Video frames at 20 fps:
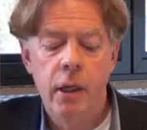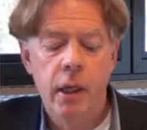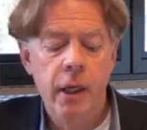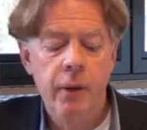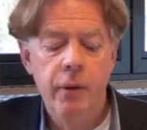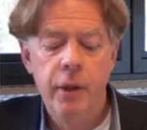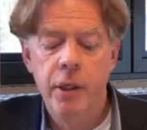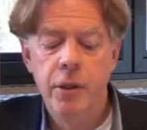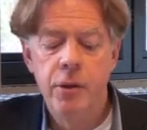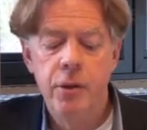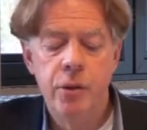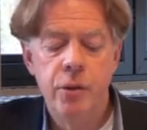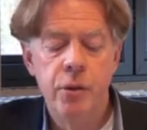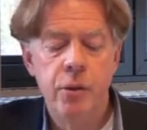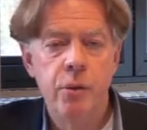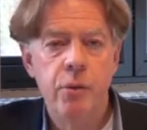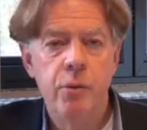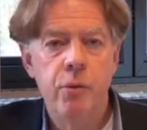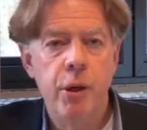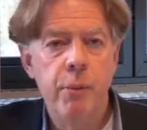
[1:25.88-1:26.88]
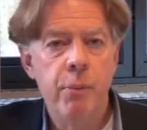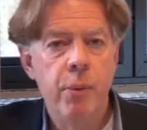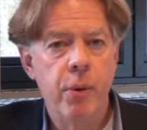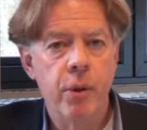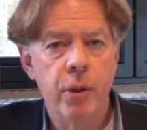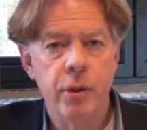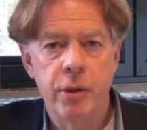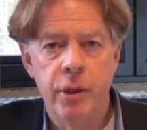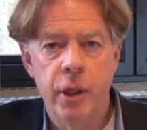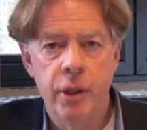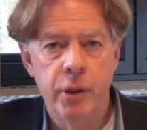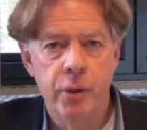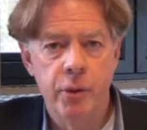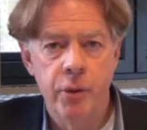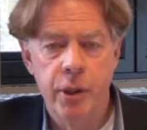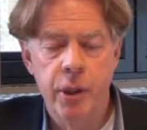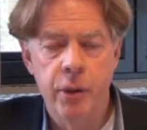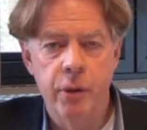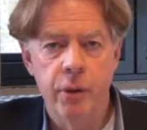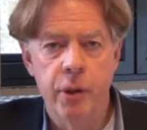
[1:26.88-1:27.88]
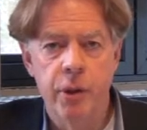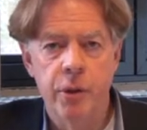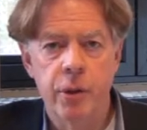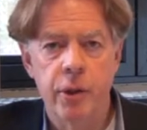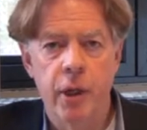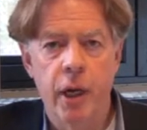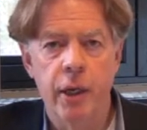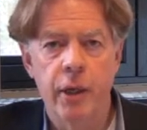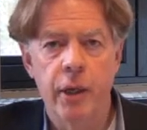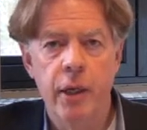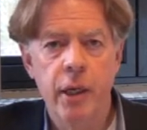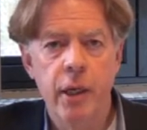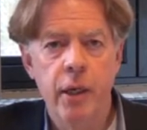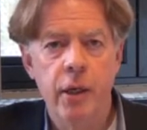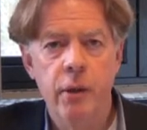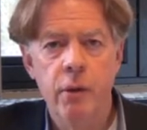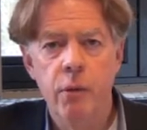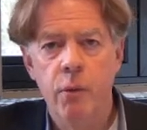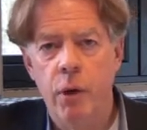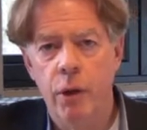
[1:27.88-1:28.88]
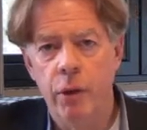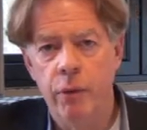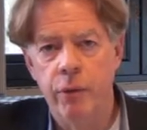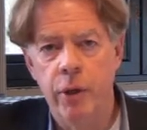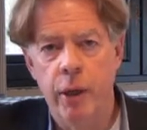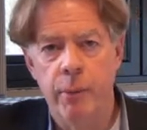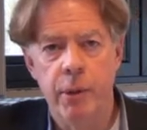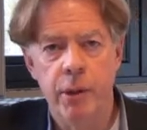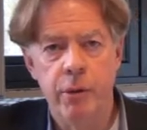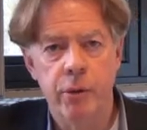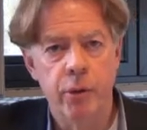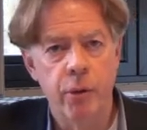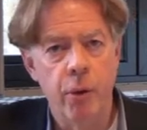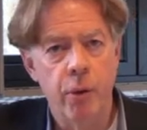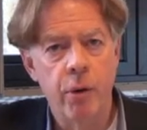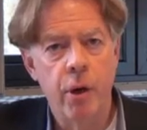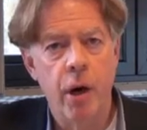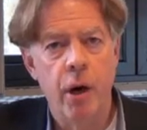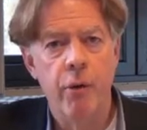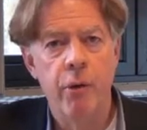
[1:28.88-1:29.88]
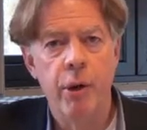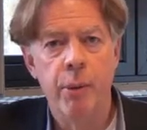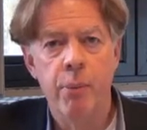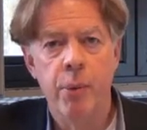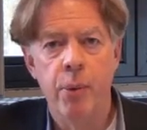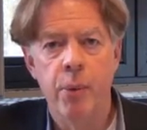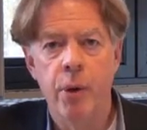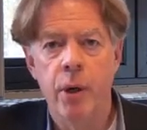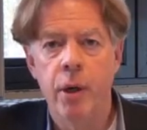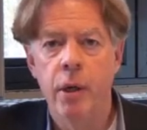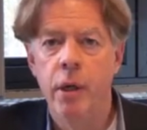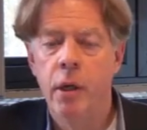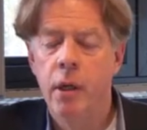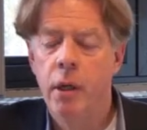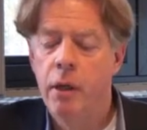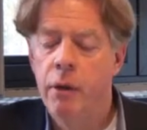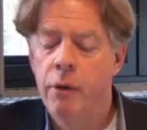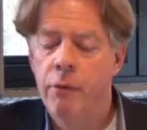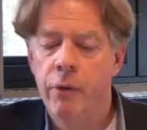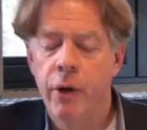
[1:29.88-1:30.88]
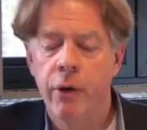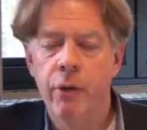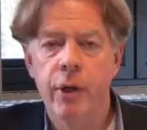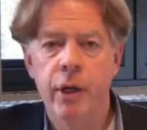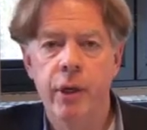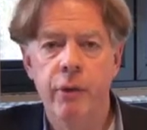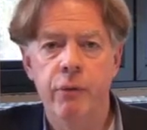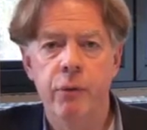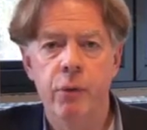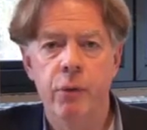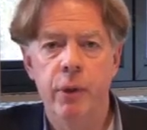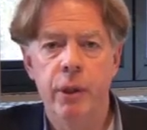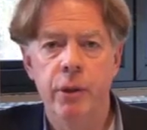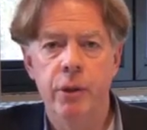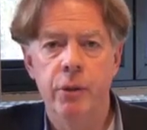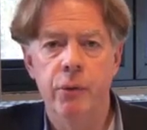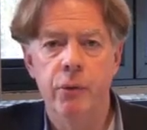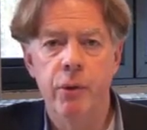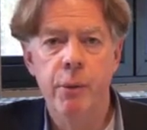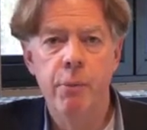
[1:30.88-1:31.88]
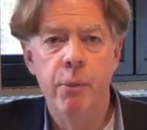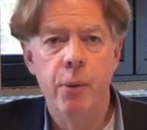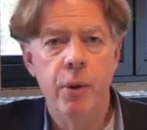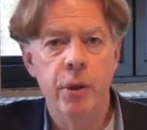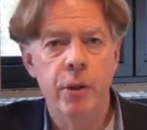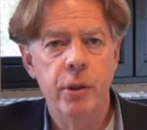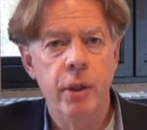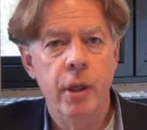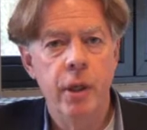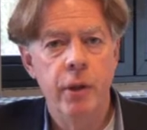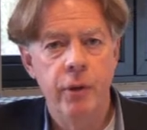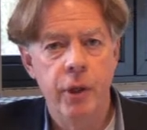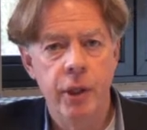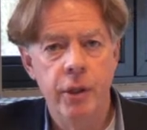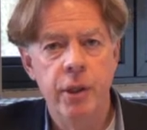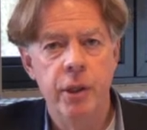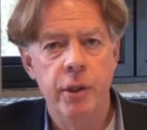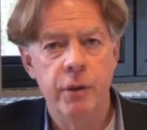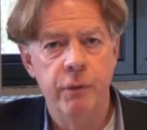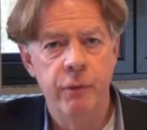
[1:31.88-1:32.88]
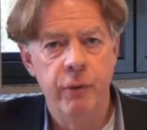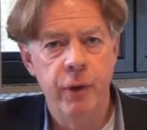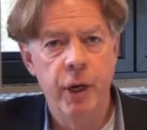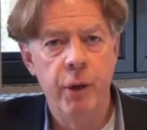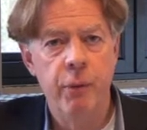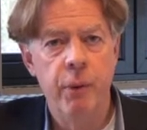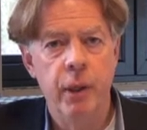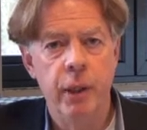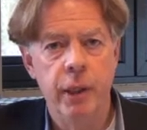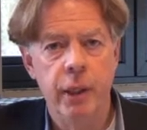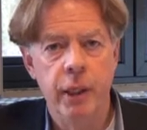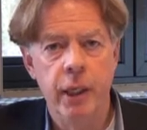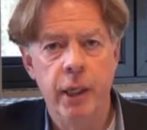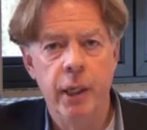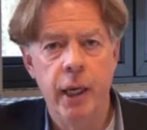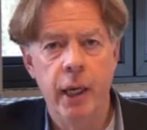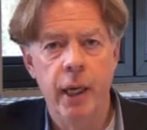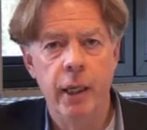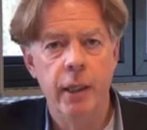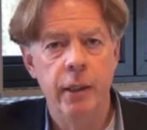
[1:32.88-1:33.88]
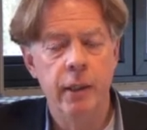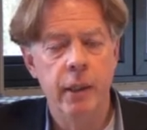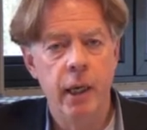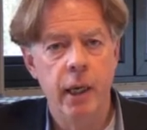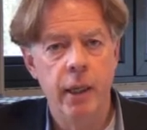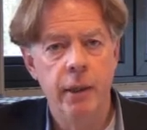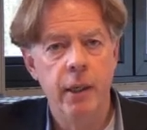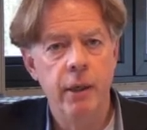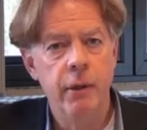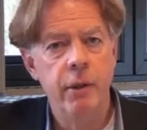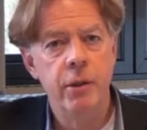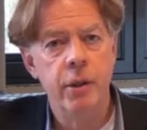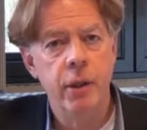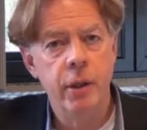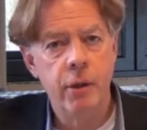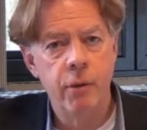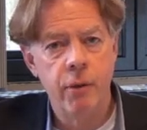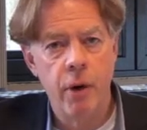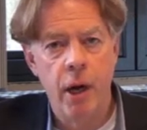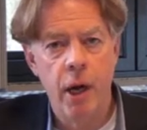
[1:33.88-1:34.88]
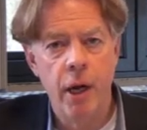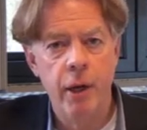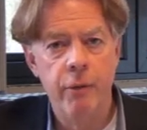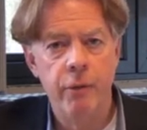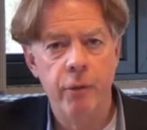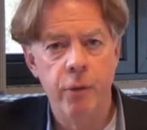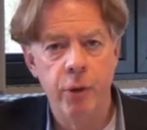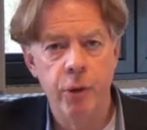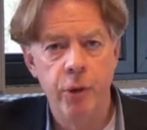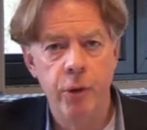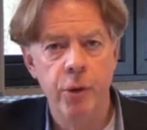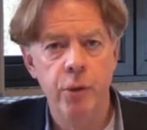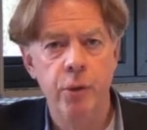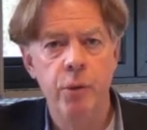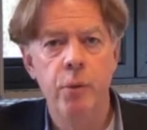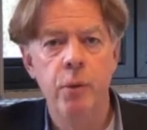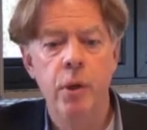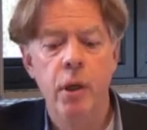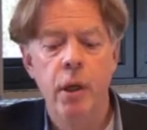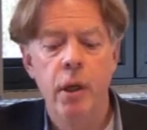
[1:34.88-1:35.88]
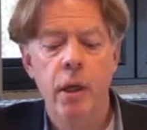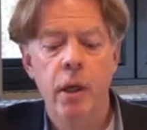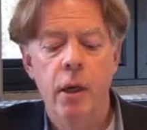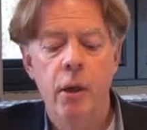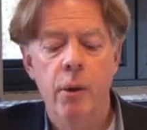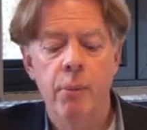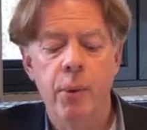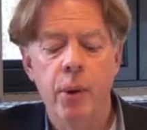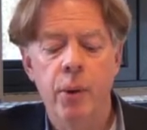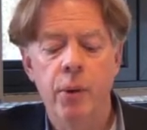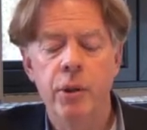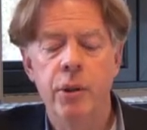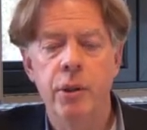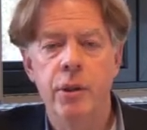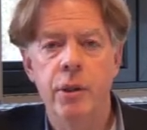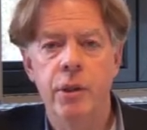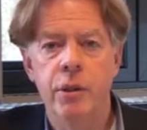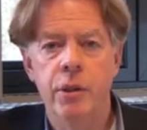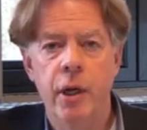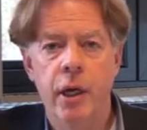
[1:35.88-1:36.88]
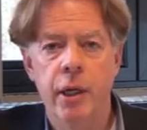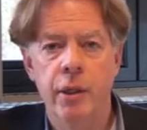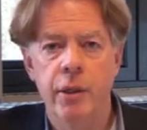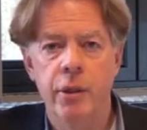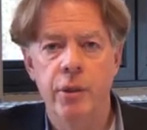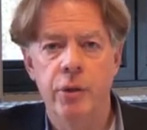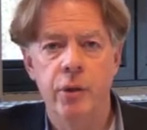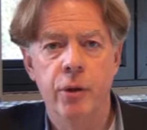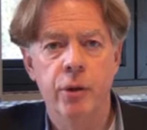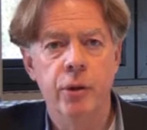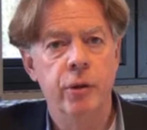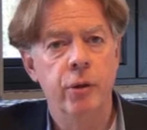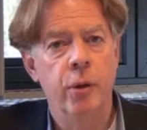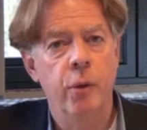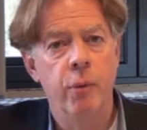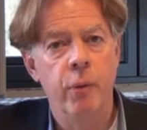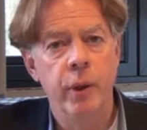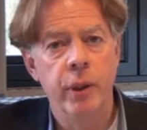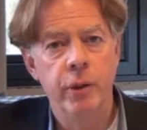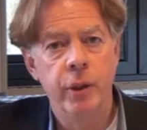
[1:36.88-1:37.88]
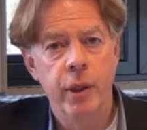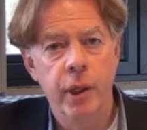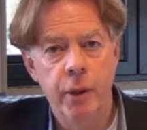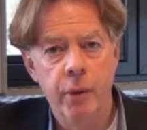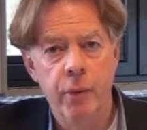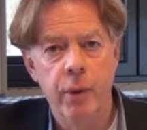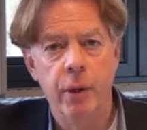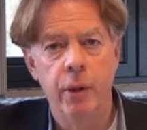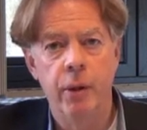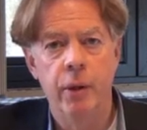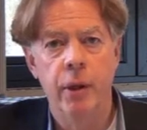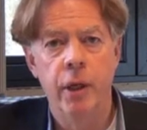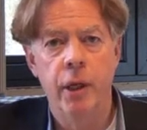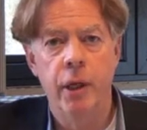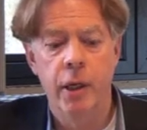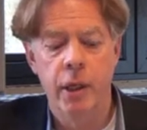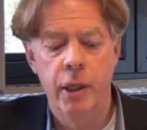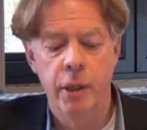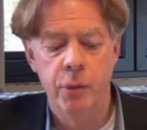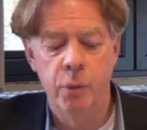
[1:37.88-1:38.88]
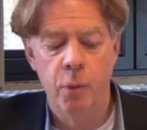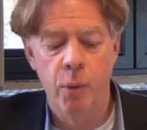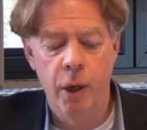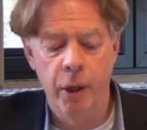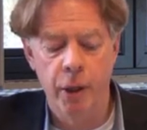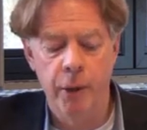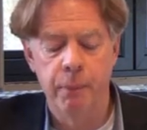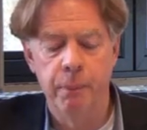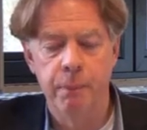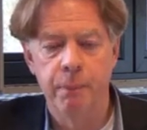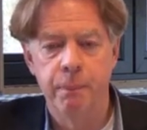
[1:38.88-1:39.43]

In these two reports that you see on the slide here, one of them is the Rocard report, very influential reports. This is very well indicated, and there is a cry for new approaches in science instruction, of which inquiry learning is one.